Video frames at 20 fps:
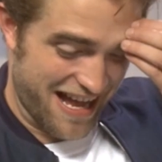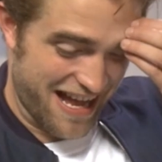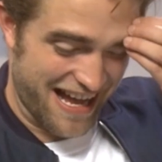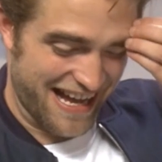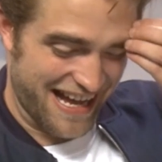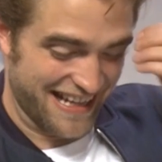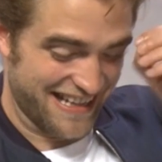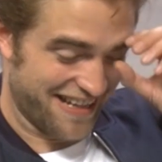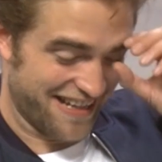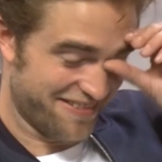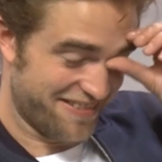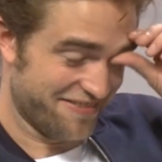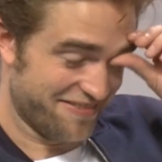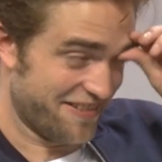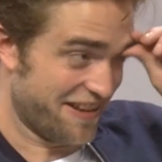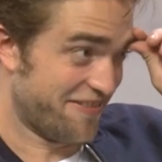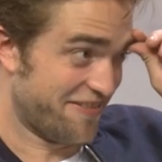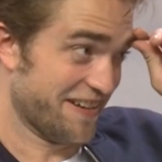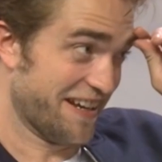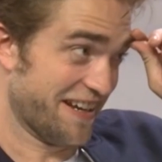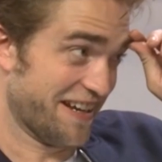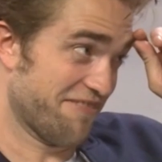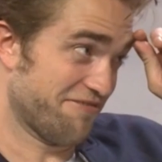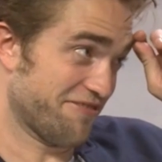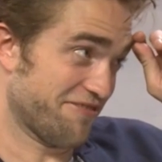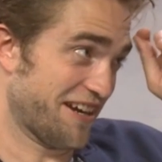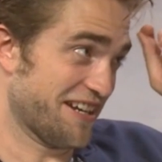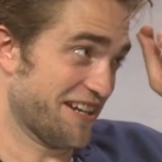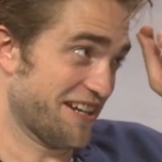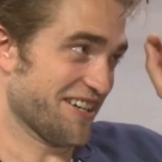I love the fact that I have
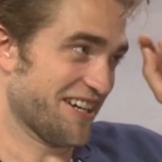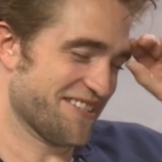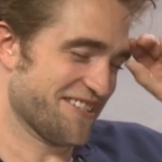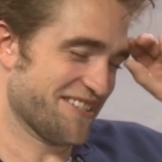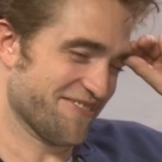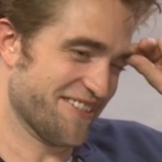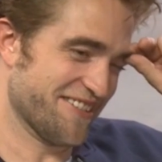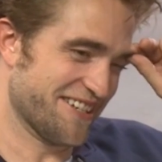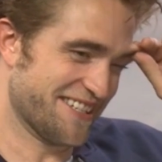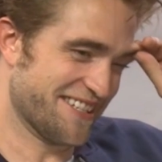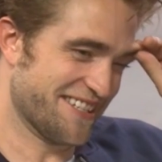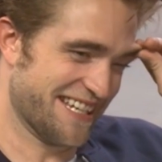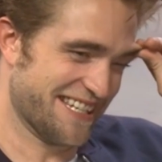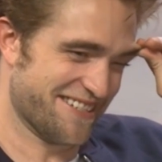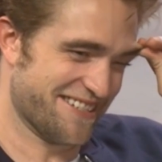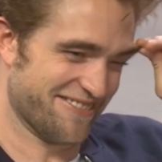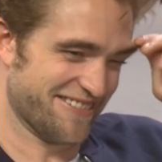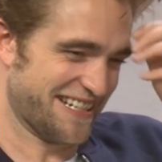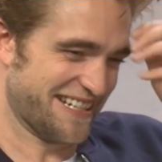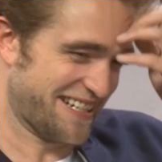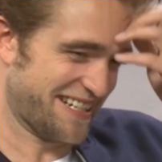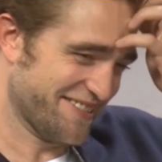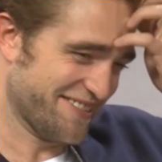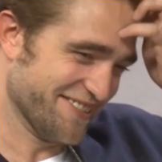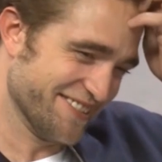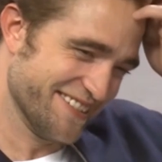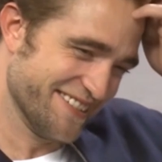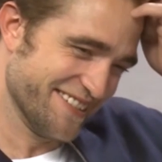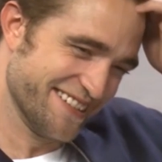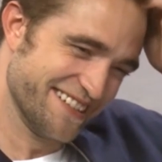franchise roots. That's really
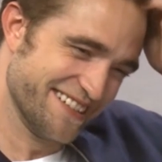cool.